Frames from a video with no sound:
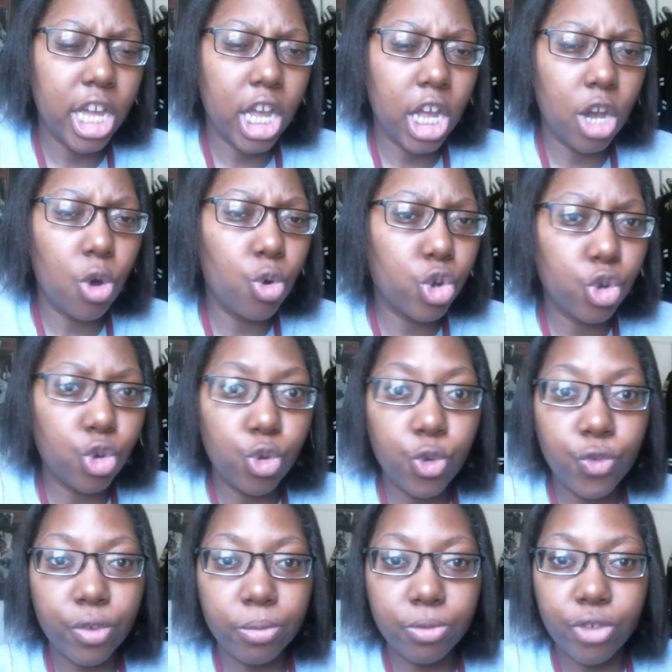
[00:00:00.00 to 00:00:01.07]
and
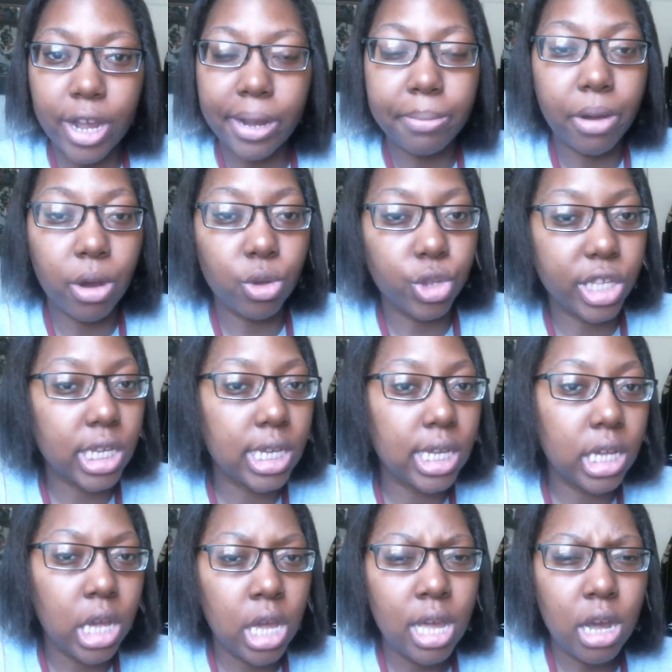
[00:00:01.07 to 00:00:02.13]
Goku from Dragon Ball
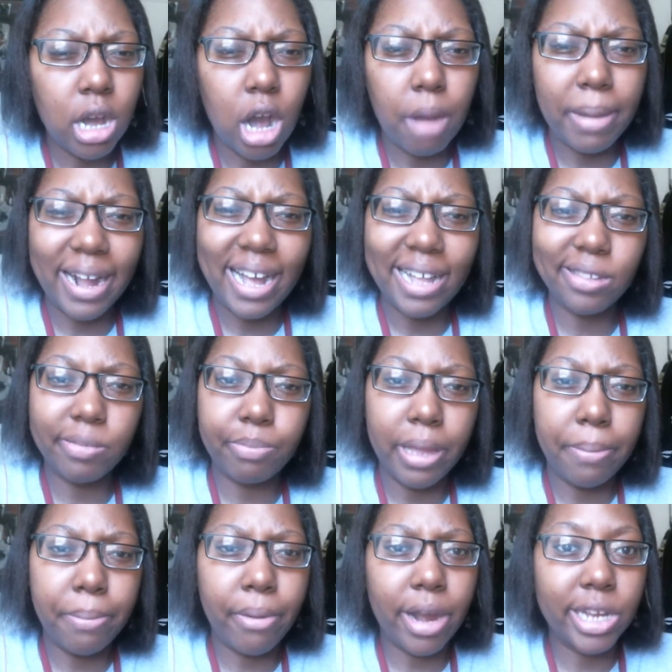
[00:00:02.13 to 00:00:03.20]
Z. Um, I got to
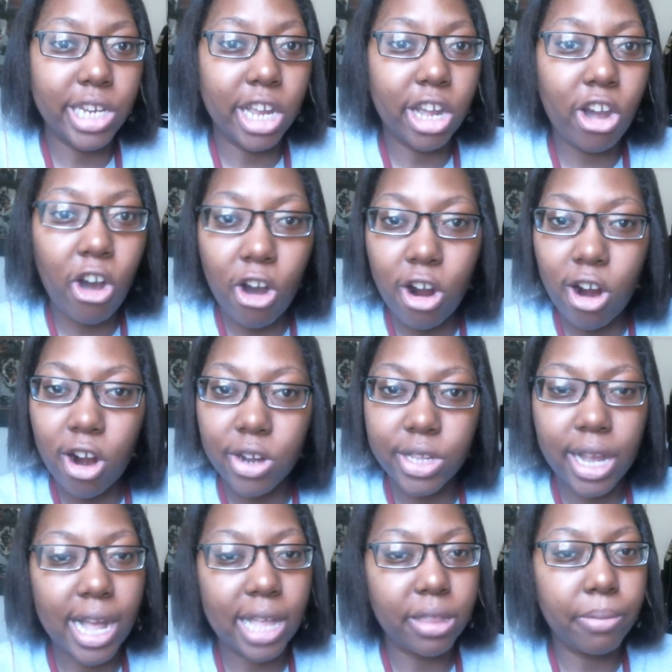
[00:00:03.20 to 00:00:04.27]
play Project Cars.
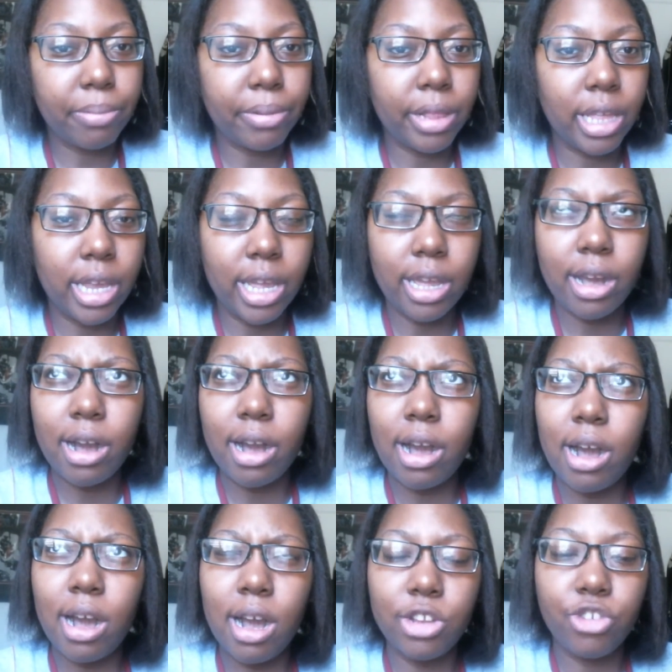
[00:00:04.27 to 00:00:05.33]
I got to play
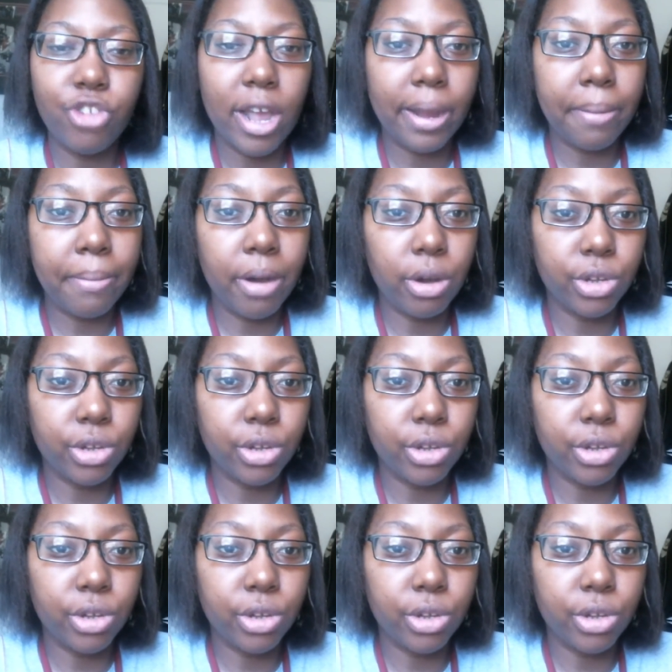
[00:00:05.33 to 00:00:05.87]
uh Dragon